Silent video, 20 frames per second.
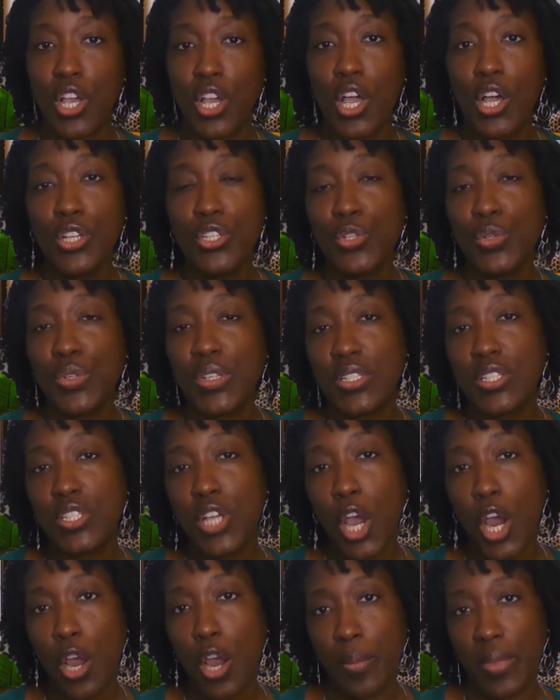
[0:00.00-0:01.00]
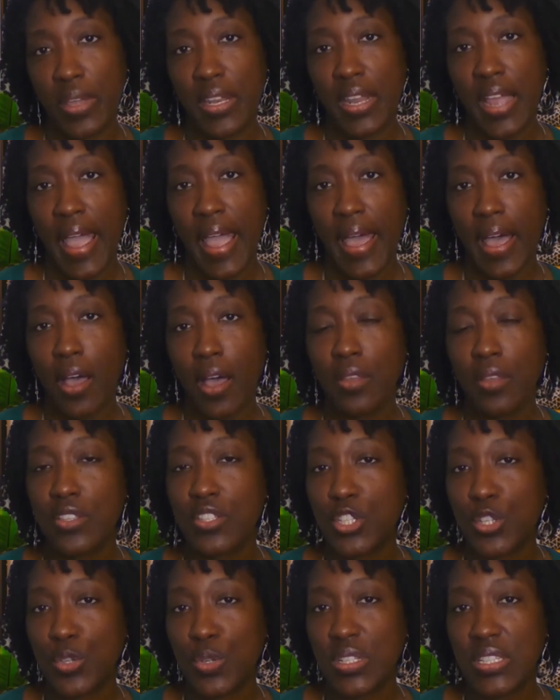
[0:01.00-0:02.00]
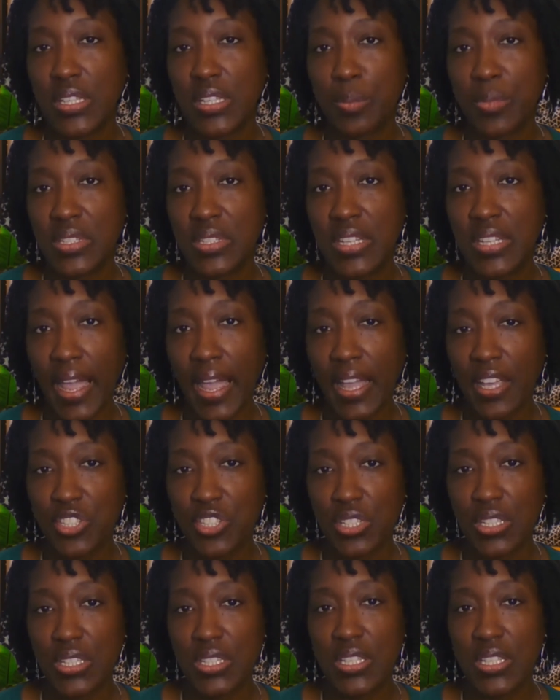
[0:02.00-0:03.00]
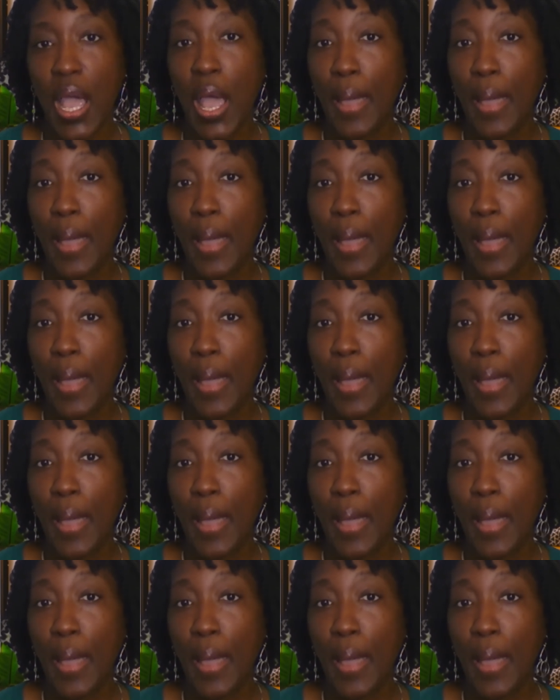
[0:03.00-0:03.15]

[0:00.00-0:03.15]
to determine how the students' limitations